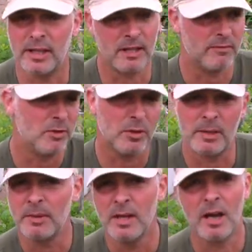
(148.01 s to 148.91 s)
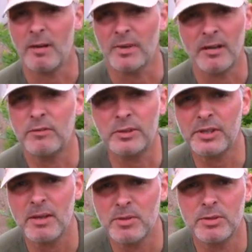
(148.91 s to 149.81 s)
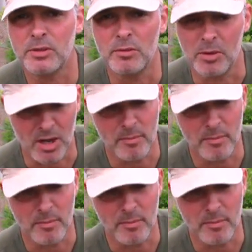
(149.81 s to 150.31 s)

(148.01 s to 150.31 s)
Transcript: I got a full, I'm not a full-time YouTuber.